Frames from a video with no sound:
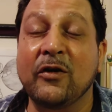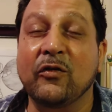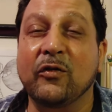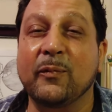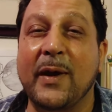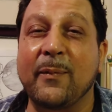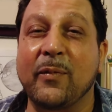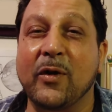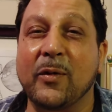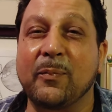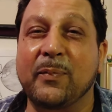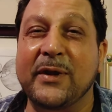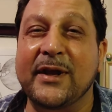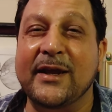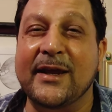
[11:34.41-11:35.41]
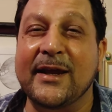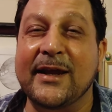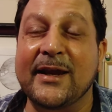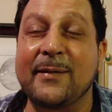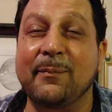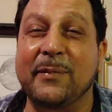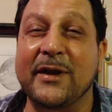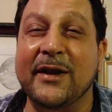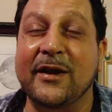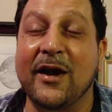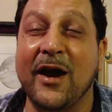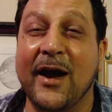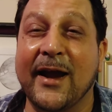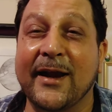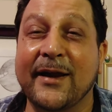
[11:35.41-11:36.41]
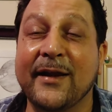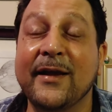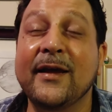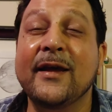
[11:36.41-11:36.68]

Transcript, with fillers: Remember, be keen, be kind,